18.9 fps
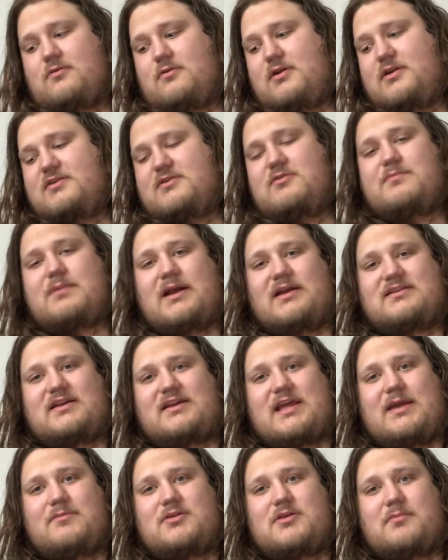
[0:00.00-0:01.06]
or in 2-packs
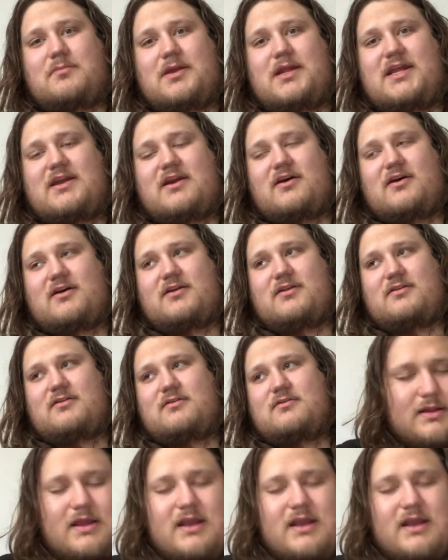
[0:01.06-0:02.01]
that came with a mini-con.